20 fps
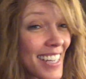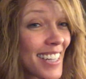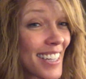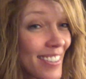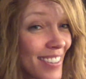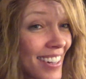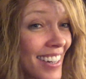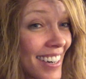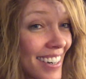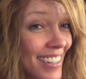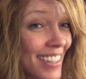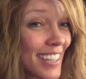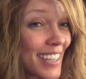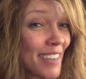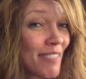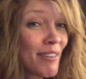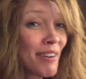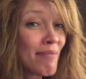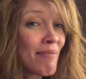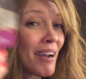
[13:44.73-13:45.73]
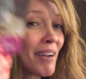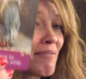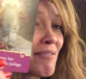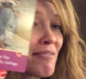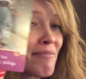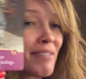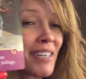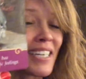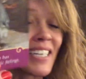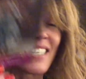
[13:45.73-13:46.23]
literally we might be
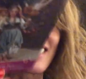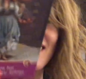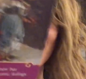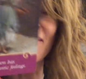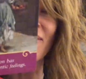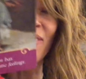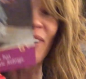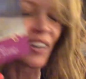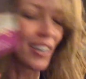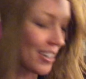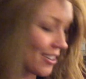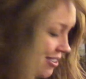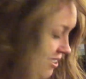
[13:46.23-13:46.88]
meeting someone,